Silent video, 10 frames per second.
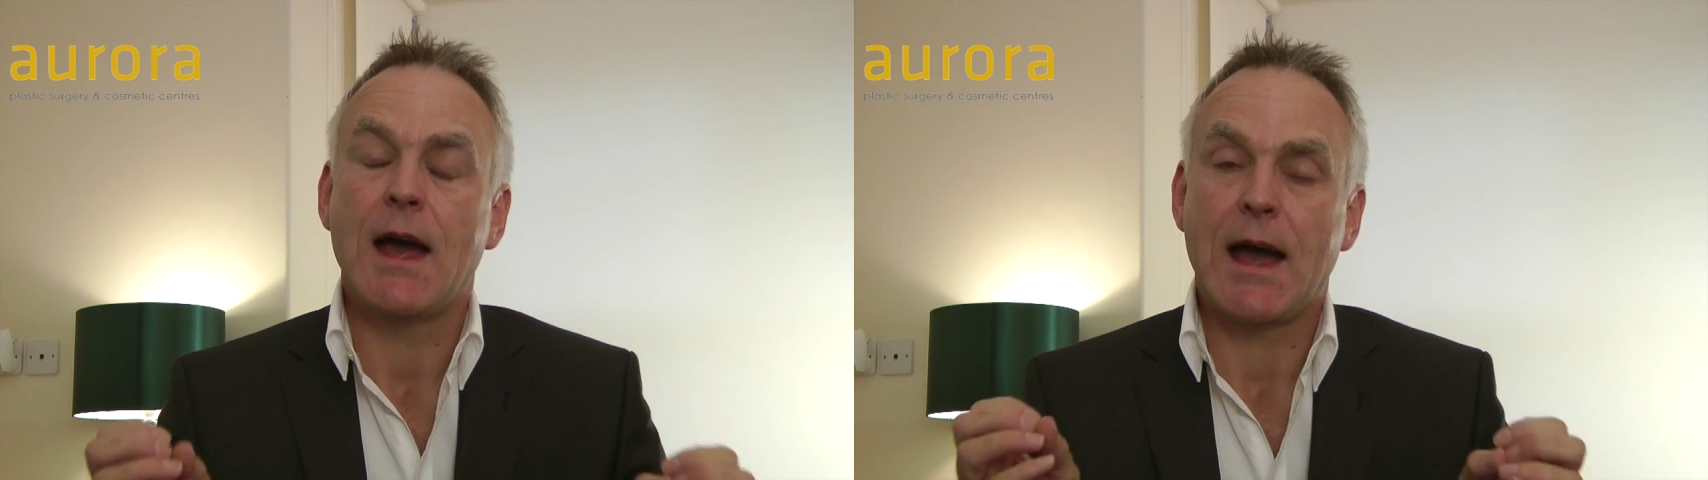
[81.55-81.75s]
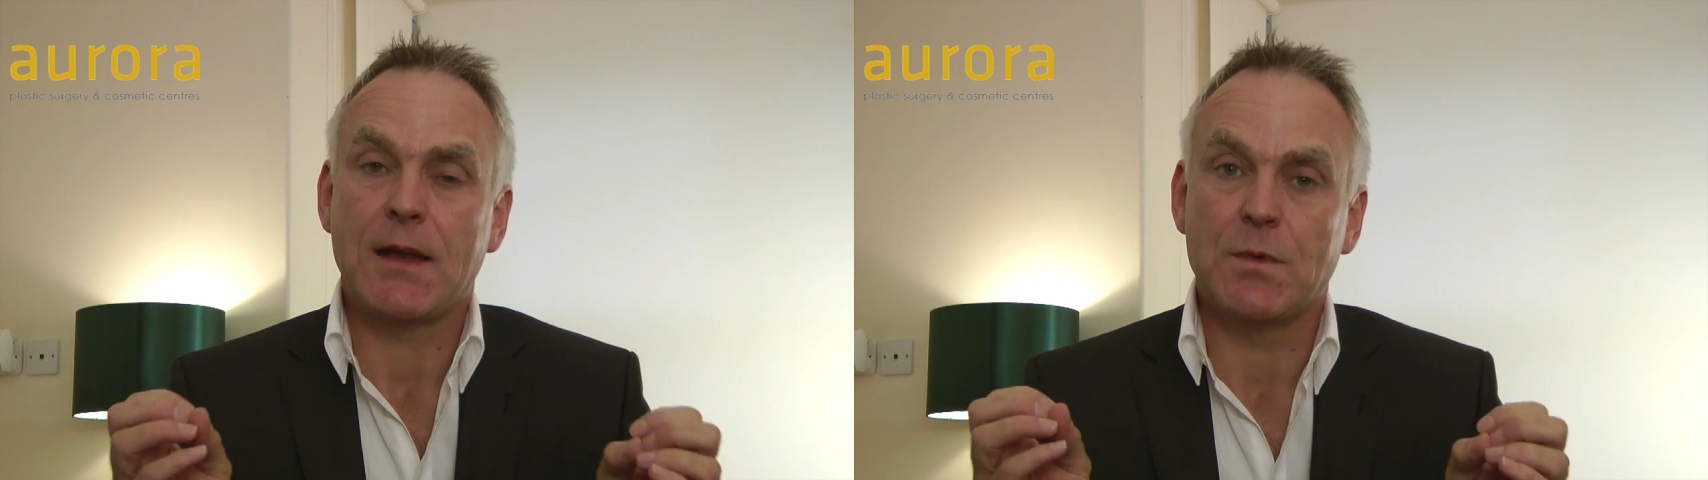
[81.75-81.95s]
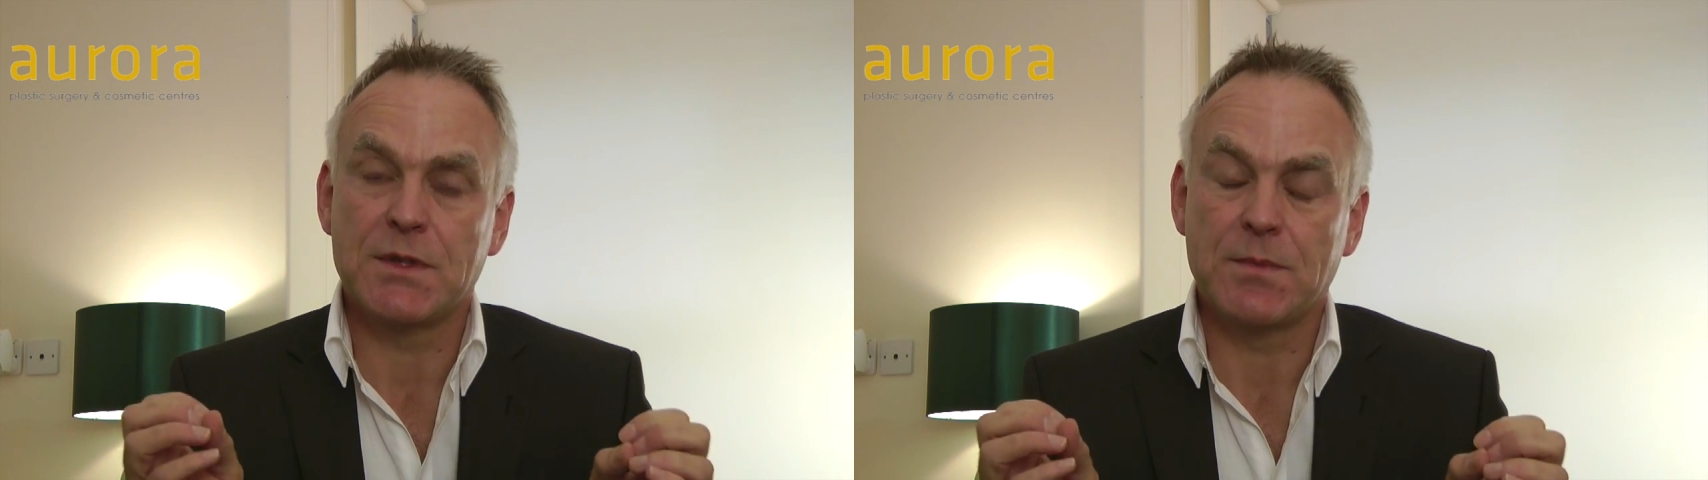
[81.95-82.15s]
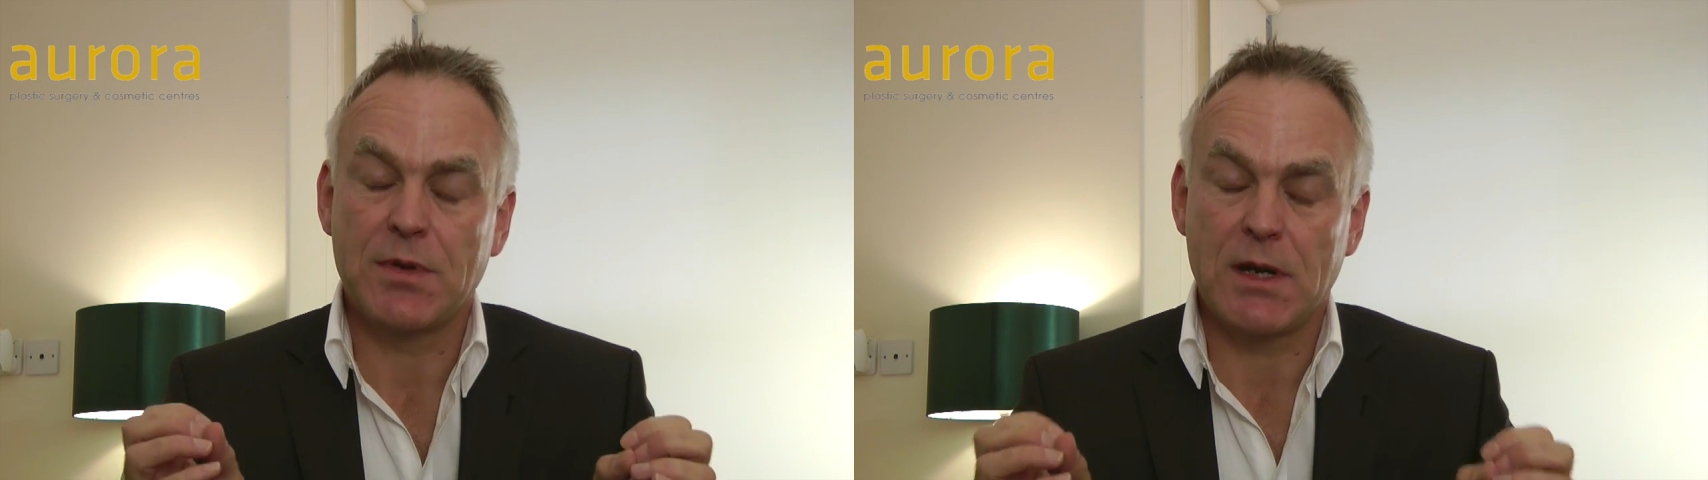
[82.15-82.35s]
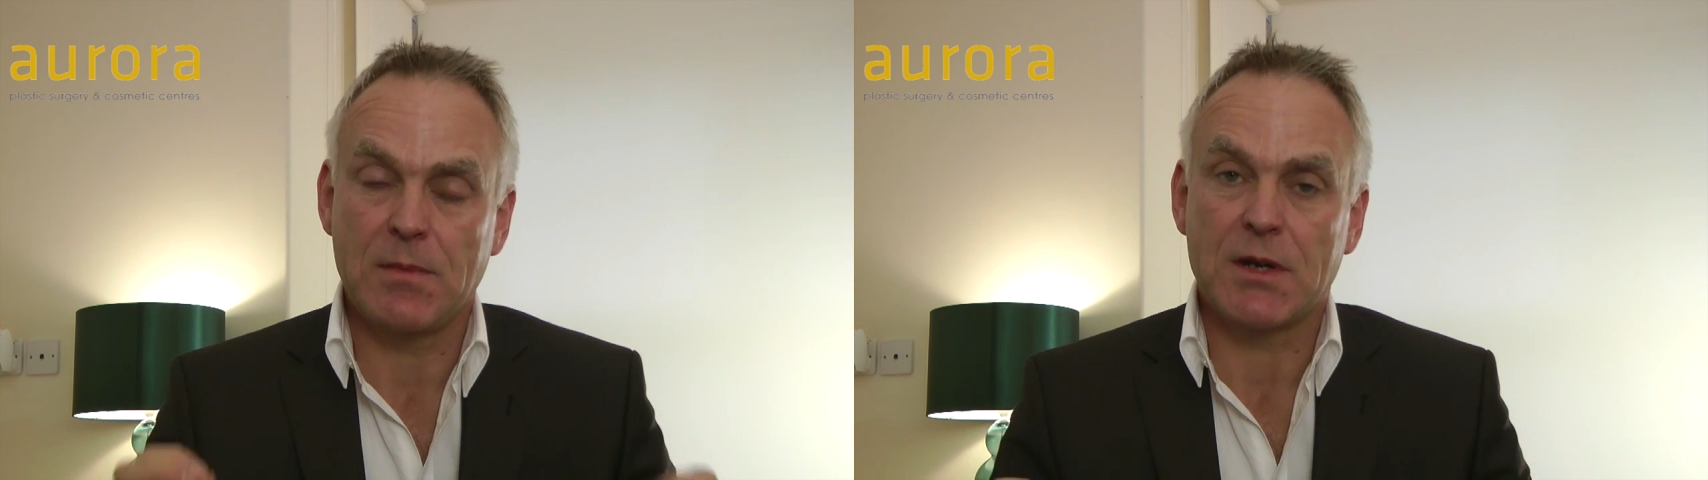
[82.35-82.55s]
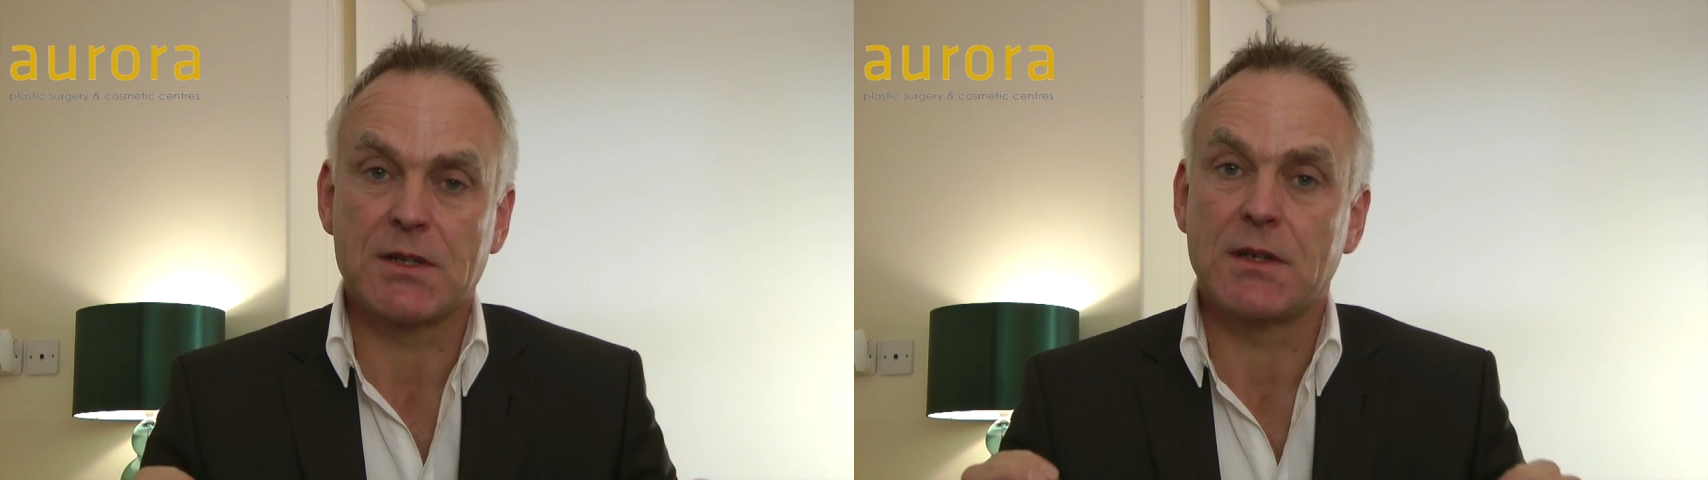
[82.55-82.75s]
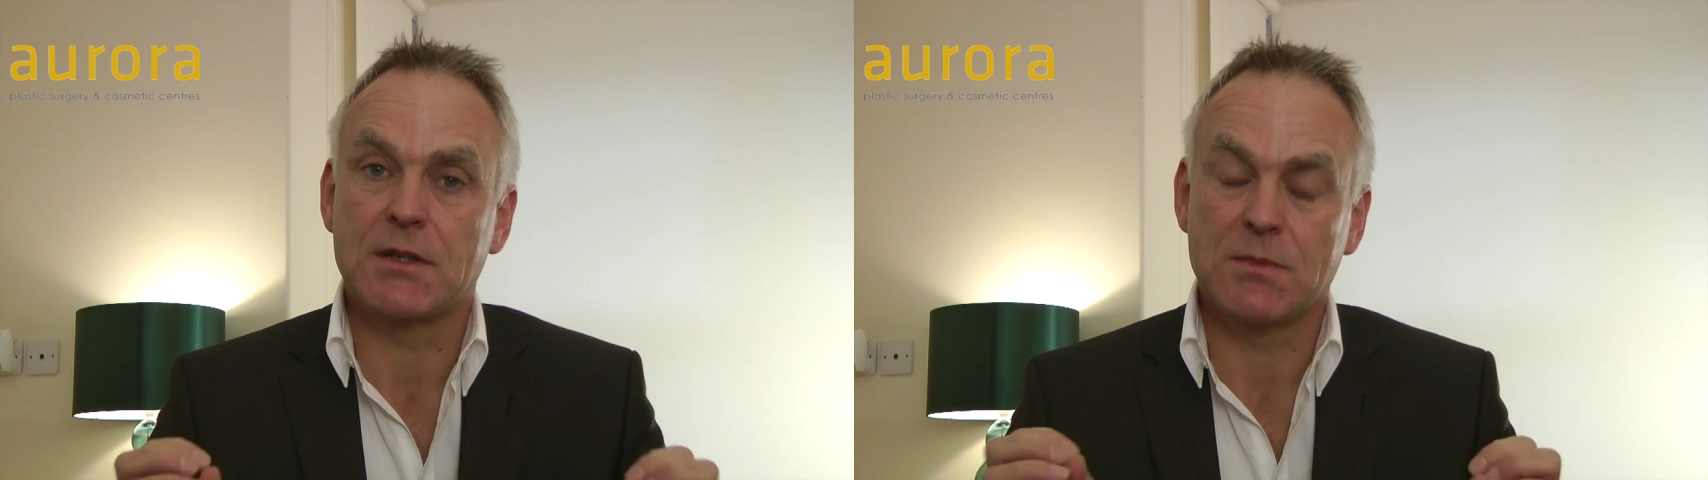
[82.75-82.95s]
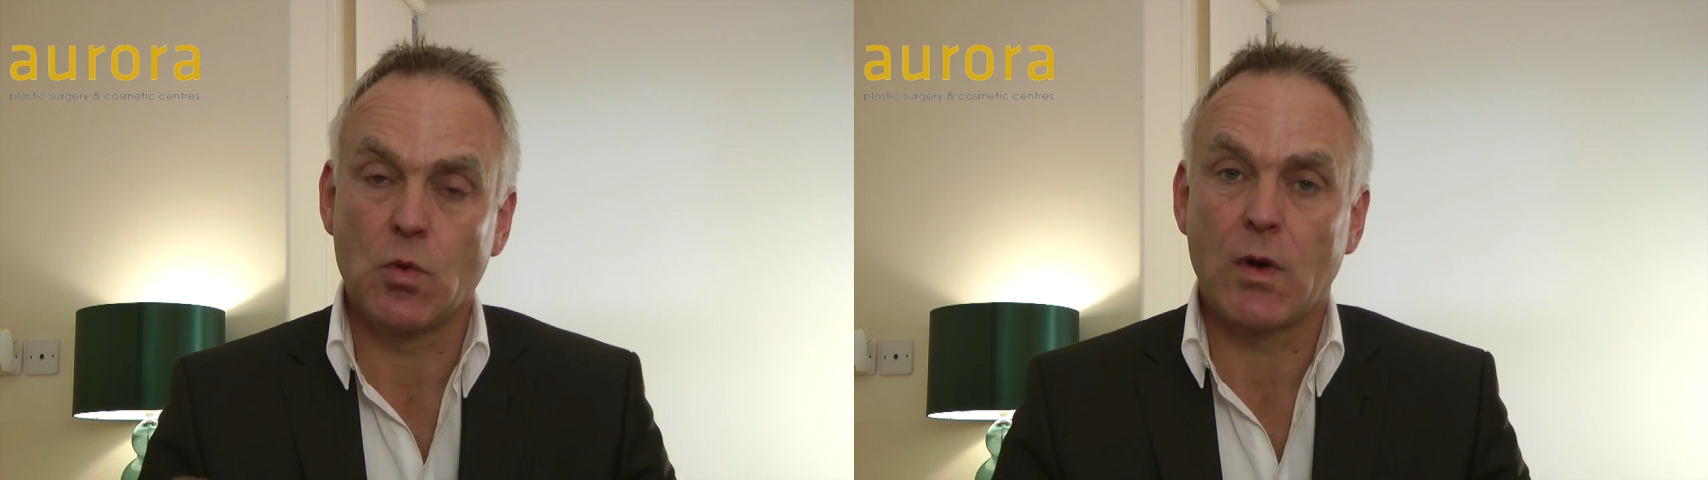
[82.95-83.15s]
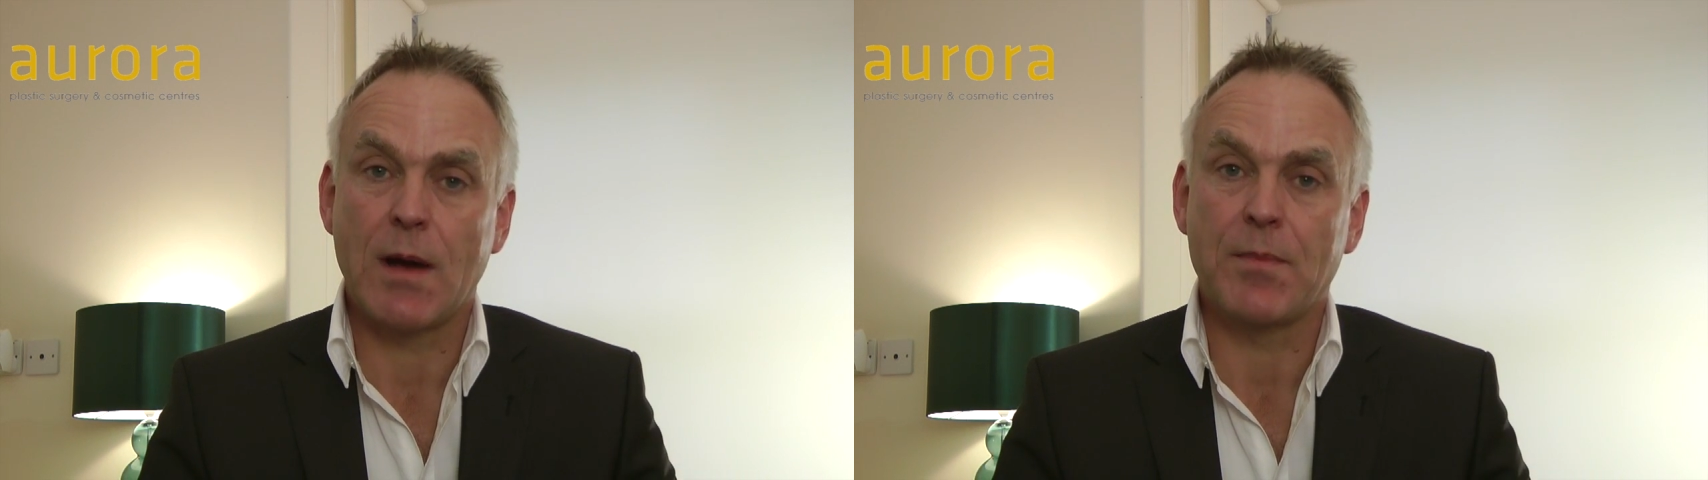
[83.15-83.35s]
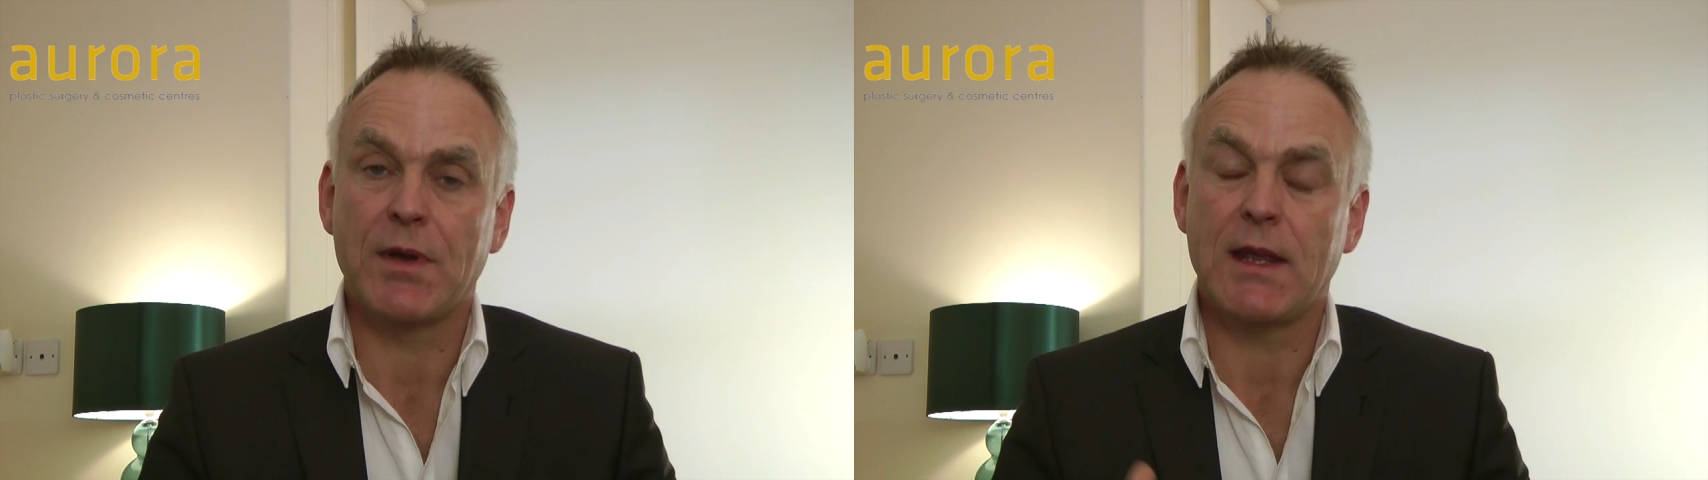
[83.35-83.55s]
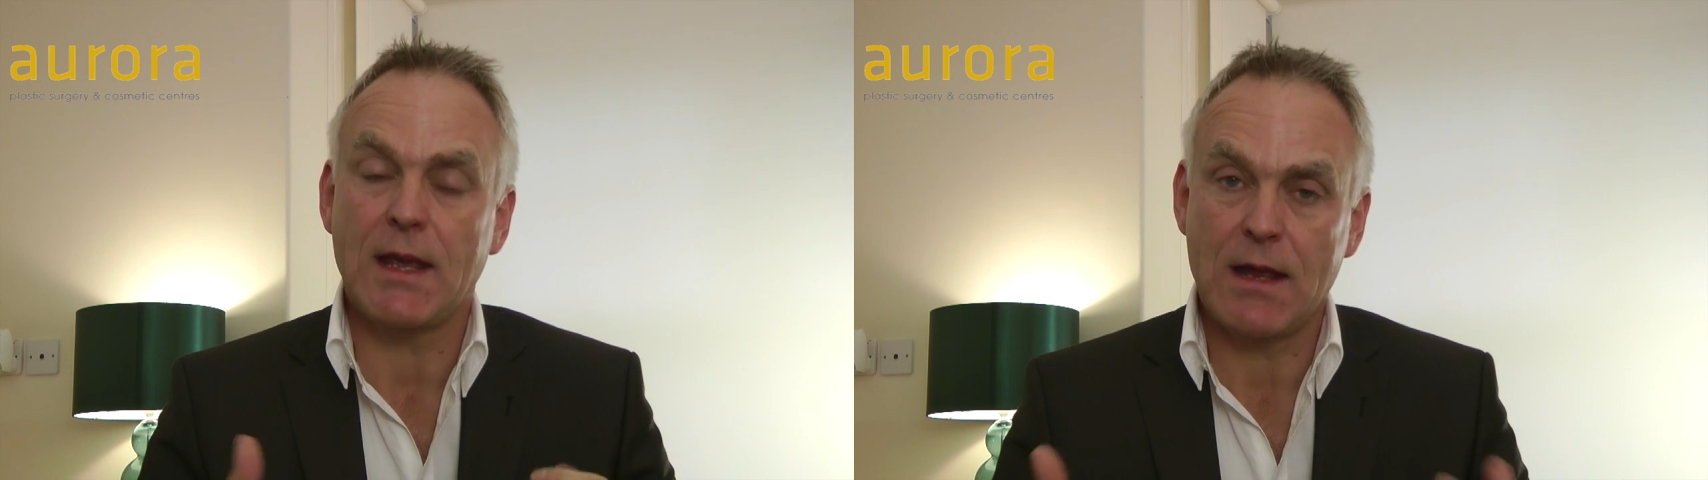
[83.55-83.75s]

and it was pretty much a small company